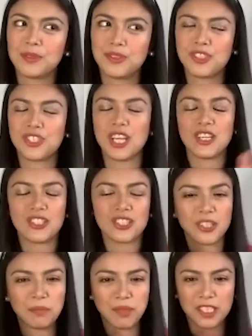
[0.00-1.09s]
change
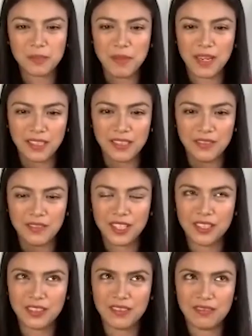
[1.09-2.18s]
the perspective
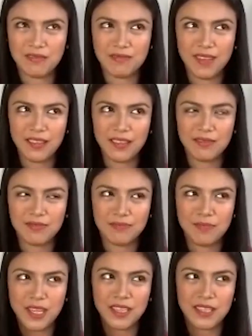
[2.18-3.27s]
and
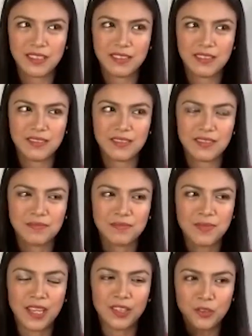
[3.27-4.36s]
make it,
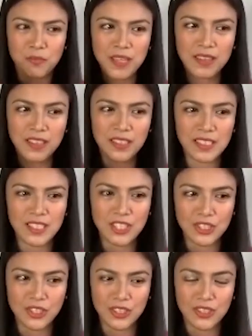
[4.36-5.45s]
and to make the
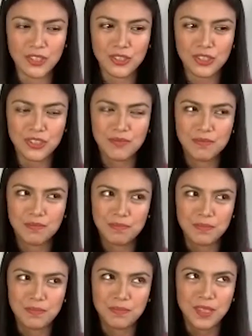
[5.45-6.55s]
decision.
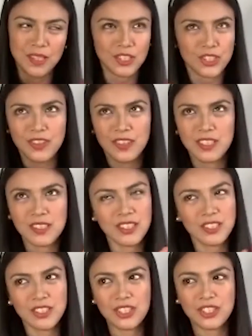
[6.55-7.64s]
Should this
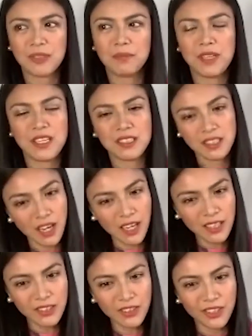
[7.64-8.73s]
decision please
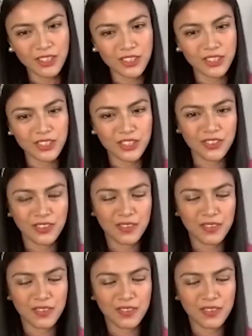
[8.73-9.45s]
God, or should